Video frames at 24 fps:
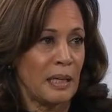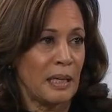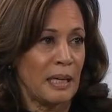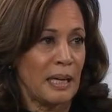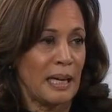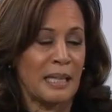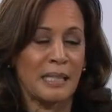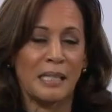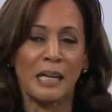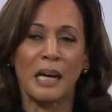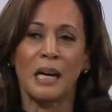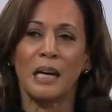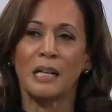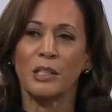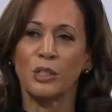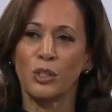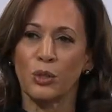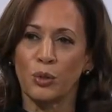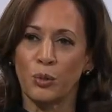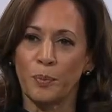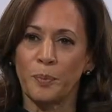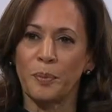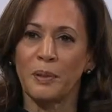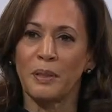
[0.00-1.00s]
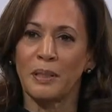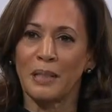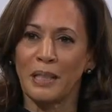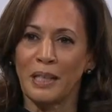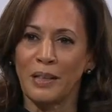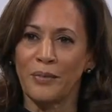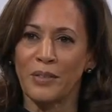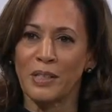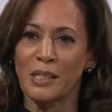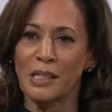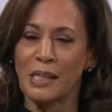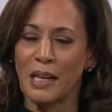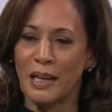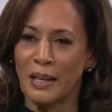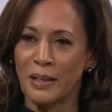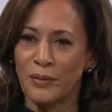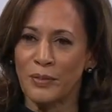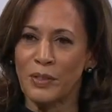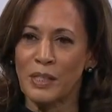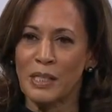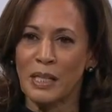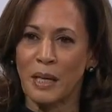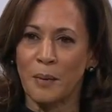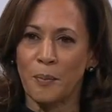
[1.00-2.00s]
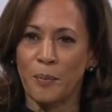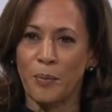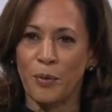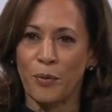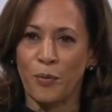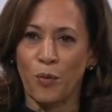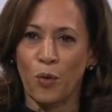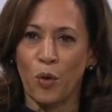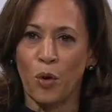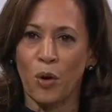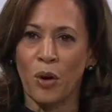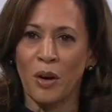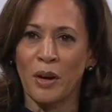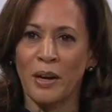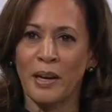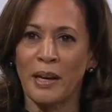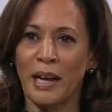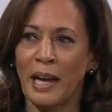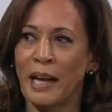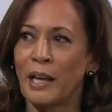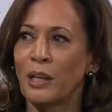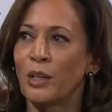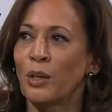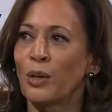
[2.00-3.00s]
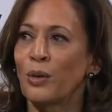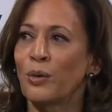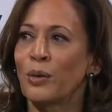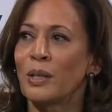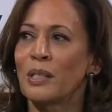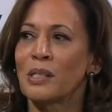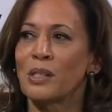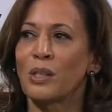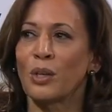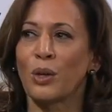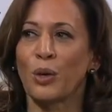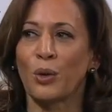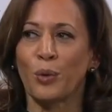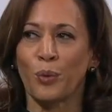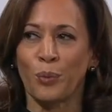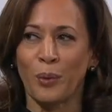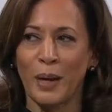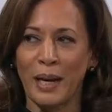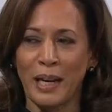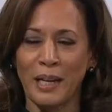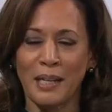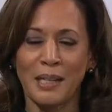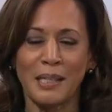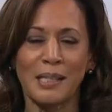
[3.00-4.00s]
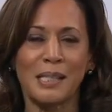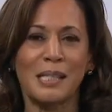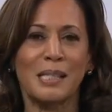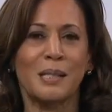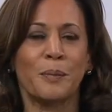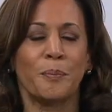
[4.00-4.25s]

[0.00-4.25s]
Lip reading: And I do believe, as I've said before, NATO is the greatest